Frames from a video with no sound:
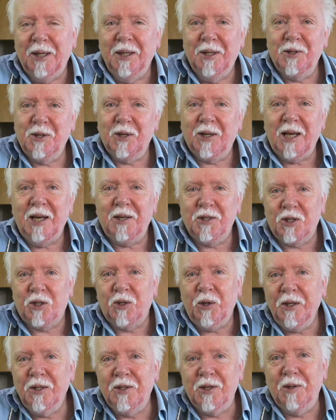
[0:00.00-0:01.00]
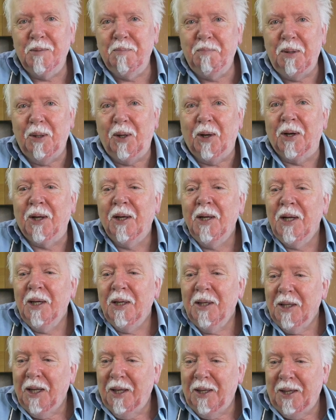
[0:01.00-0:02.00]
it's a castrated bull
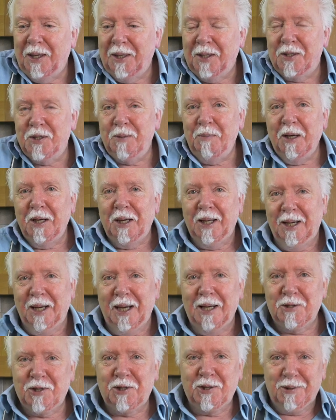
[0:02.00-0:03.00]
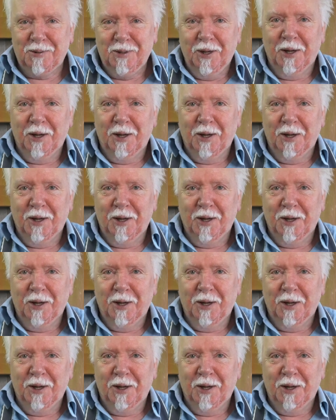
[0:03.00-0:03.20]
uh, to make it less